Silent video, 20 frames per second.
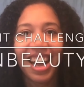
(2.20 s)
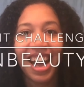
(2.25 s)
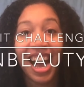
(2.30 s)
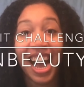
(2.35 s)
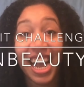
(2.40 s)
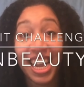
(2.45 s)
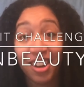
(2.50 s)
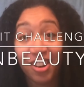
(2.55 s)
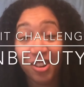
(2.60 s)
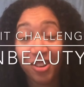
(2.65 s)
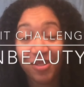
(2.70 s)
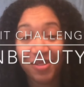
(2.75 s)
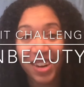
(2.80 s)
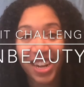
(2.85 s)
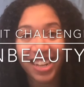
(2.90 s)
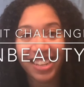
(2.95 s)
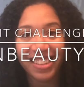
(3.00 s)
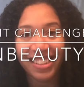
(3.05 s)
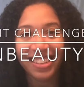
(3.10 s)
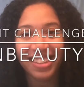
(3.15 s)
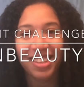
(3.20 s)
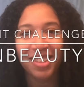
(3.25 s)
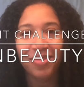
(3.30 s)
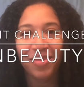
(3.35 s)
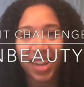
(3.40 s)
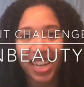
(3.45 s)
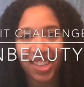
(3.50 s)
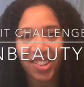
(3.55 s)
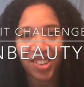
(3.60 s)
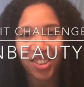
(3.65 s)
Hi curl friends, this is
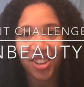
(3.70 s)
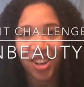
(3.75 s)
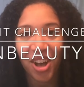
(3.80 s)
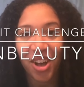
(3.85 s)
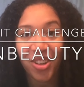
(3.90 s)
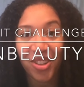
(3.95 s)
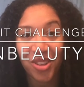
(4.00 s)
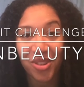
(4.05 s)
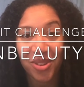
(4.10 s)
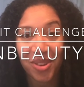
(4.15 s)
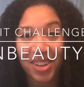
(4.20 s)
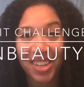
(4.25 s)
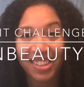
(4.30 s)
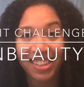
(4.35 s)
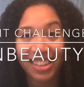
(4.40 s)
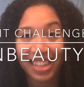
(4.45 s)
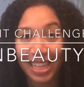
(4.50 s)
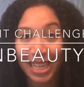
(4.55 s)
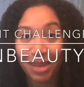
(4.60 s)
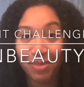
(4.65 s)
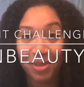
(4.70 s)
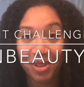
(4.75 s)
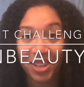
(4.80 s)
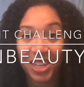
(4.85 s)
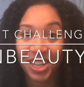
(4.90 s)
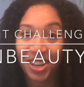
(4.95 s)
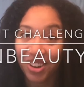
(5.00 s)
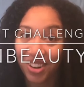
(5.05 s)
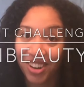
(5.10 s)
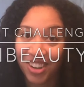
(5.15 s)
Rachel, also known as Clean
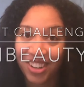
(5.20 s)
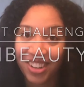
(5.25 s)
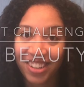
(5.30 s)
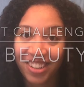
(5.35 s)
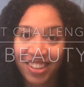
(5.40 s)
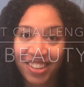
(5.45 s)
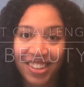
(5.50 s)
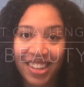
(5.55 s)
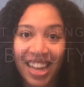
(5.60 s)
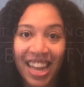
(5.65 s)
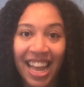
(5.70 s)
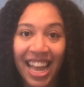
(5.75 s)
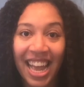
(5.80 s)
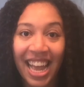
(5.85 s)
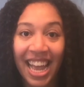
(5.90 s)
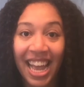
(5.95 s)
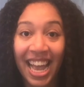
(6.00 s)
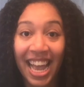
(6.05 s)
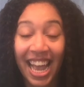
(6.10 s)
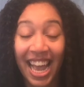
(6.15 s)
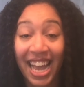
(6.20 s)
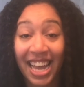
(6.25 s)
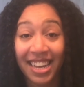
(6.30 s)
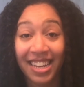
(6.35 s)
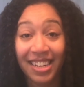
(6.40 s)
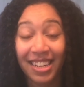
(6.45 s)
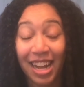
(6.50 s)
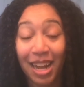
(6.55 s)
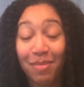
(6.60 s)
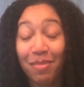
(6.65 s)
Beauty Curls,
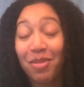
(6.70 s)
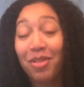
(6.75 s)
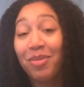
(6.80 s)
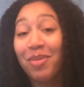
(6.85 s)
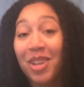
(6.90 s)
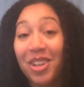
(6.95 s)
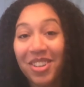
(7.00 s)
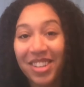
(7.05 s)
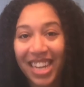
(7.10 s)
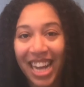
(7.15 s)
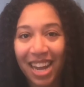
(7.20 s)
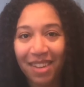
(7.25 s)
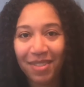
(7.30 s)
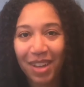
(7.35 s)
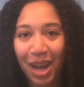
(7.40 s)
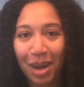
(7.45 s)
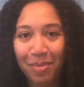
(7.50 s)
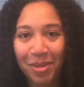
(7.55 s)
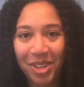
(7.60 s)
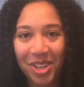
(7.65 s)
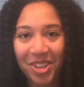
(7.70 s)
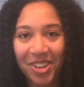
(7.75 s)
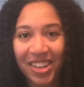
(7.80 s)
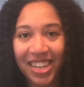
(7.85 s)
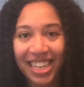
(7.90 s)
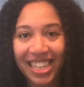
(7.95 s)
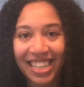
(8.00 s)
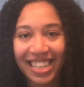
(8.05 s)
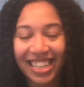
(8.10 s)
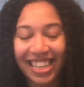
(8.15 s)
and I'm thrilled to have the
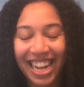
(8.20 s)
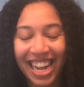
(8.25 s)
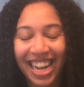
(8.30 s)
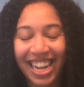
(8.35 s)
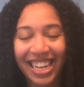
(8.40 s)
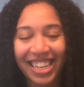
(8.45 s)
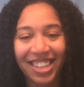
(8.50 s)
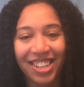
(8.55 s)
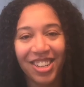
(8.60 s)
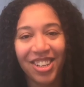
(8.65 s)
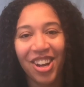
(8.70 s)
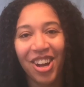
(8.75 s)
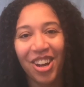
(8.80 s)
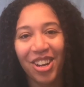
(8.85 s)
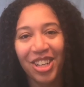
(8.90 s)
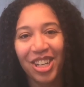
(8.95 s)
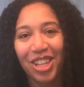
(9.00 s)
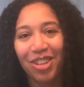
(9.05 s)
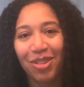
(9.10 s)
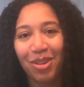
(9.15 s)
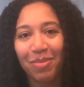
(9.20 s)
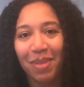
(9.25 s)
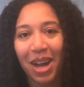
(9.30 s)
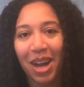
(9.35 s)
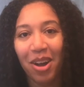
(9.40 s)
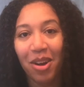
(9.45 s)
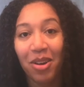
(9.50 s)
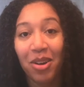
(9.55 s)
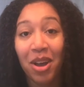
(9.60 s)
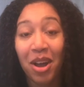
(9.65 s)
opportunity today to talk to you
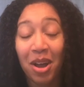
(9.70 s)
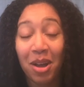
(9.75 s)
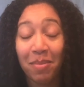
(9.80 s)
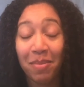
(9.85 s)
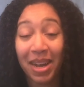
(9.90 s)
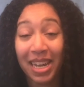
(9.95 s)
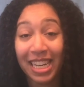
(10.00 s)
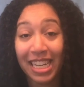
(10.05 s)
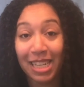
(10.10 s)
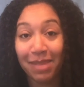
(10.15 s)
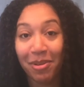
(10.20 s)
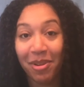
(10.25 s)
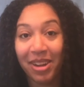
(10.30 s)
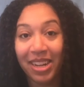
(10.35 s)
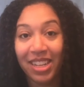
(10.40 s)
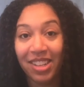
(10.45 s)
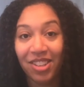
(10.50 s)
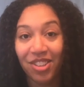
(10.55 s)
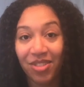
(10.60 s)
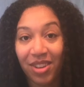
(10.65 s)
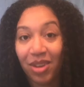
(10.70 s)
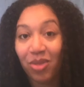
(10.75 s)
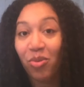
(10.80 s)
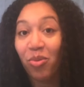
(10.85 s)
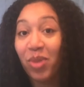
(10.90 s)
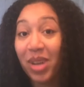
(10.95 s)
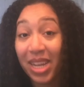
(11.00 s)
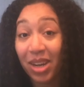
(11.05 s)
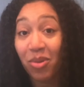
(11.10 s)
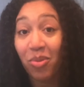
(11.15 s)
about my experience during
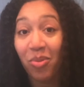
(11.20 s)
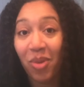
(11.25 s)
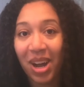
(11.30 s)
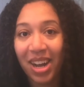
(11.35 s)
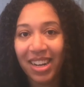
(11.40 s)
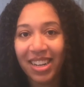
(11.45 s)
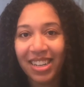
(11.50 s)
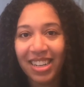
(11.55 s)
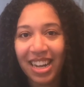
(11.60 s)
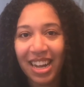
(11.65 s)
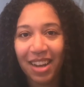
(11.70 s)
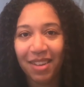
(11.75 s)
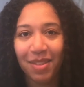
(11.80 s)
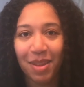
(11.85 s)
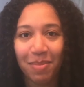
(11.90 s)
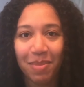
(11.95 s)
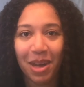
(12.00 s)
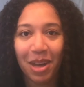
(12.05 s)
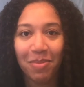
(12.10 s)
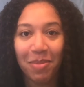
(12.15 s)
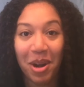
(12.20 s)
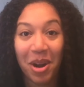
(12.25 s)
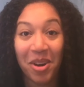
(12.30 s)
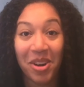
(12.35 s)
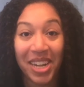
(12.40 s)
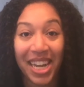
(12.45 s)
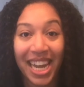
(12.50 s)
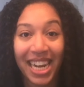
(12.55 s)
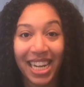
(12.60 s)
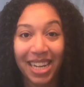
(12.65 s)
week 1 of the Bell Bar
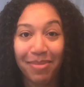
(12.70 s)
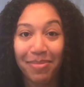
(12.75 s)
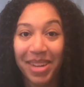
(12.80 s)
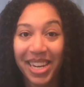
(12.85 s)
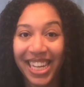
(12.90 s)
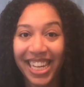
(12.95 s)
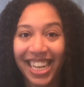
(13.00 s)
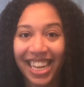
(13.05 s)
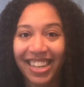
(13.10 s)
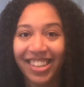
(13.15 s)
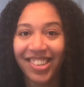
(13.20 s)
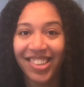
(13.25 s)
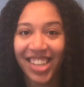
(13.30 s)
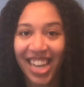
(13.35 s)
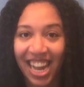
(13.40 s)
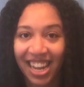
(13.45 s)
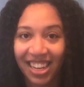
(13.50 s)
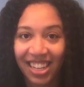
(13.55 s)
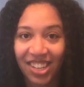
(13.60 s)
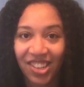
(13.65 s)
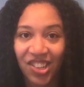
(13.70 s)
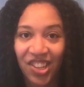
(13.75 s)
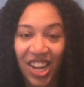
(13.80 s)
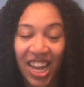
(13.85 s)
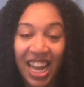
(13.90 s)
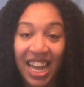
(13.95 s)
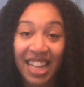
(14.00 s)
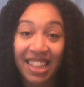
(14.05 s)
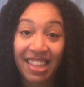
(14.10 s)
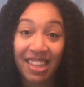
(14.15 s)
Organic Mini Kit Challenge.
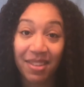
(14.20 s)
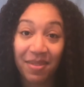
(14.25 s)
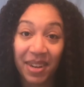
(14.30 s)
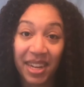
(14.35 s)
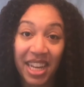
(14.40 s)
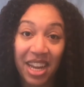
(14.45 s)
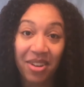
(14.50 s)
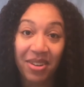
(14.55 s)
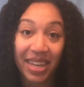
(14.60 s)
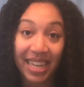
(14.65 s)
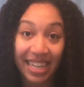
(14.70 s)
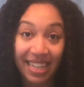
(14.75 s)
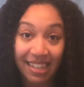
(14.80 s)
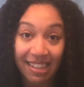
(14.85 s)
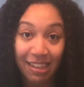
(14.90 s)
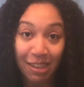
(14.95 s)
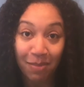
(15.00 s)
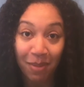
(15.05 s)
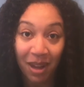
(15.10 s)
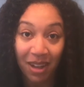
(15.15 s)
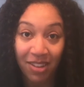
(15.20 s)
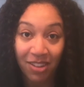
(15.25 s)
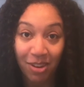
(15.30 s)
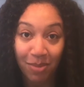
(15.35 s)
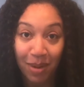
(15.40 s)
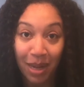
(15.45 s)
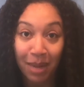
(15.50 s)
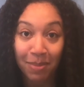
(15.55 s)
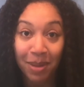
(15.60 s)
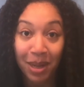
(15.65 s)
This video is
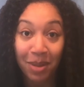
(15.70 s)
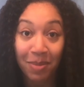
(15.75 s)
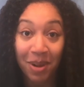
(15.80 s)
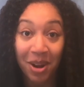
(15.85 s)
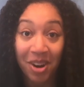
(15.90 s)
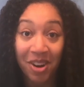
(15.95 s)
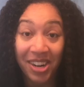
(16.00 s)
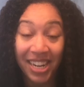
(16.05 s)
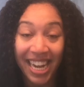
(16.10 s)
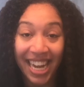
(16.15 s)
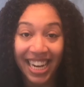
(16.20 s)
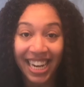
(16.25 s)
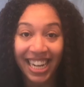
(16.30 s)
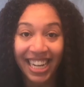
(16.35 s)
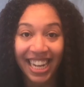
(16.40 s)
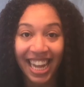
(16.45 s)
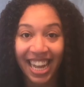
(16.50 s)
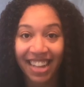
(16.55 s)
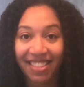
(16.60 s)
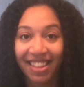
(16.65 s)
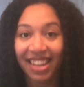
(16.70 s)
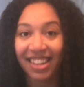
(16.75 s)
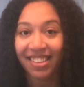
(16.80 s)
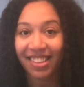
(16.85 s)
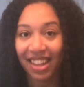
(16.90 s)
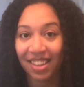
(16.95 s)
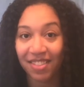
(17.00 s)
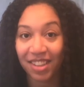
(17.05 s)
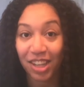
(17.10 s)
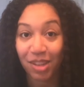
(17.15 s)
sponsored by Bell Bar Organic and they
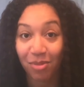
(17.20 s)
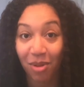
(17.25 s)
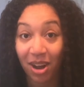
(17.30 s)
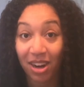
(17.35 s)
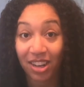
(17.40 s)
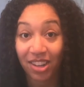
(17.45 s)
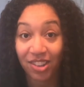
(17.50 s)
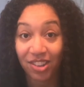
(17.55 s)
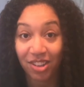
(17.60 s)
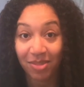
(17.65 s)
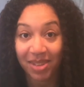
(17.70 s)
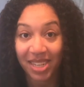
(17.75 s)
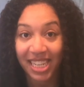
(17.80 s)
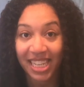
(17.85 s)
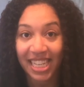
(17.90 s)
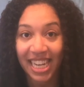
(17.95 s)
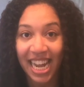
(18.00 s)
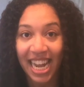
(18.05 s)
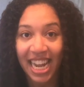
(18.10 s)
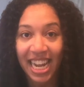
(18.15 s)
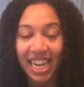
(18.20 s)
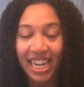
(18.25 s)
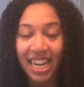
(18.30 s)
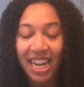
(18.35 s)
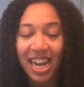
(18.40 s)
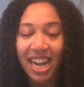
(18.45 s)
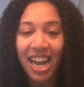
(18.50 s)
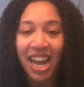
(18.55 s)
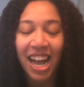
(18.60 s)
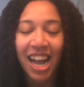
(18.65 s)
sent these products to me today.
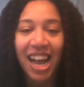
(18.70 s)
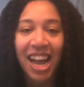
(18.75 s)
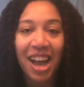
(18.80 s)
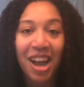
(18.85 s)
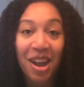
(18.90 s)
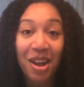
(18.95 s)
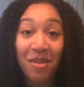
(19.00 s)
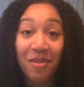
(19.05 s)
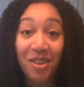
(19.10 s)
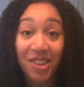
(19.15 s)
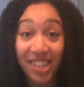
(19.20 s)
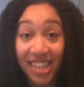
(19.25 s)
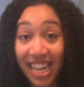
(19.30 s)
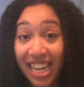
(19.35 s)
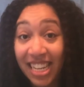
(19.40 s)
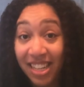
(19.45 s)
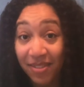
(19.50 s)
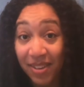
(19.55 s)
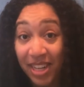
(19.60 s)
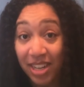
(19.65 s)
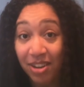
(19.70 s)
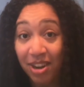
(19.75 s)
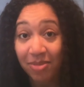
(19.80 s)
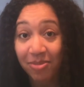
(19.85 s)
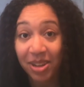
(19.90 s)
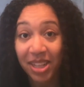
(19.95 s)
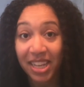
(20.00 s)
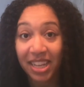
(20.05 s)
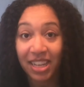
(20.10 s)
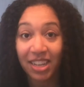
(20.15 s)
For today's video, I'm
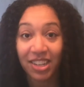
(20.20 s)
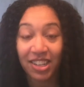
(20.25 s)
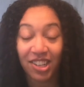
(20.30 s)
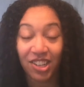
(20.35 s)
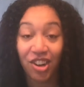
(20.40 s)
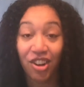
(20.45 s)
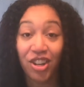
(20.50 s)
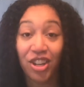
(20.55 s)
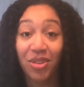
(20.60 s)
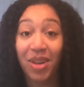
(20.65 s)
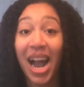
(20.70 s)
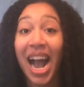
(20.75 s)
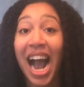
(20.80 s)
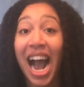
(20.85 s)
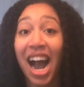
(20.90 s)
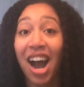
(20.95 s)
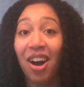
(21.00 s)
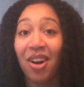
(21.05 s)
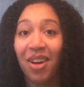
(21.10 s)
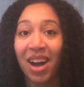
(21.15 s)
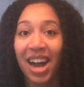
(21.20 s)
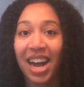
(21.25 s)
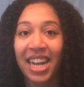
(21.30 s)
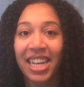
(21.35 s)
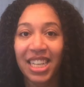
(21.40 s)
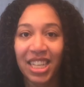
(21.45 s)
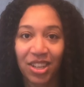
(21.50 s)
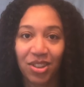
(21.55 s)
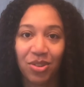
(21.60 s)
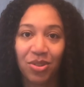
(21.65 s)
really going to show you how I
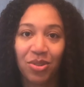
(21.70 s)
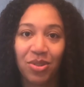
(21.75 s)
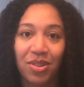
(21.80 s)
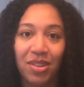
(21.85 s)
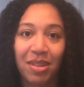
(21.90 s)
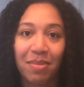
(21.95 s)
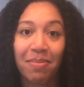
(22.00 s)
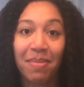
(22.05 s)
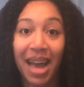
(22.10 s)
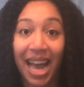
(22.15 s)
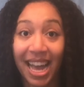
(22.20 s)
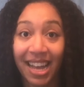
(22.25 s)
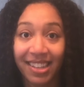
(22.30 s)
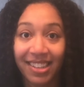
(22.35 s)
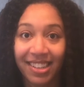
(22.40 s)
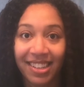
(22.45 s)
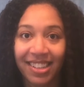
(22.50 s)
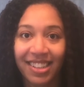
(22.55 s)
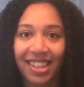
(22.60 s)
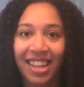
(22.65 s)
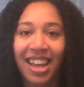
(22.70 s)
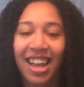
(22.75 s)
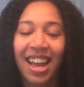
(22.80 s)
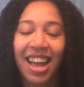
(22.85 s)
use masks.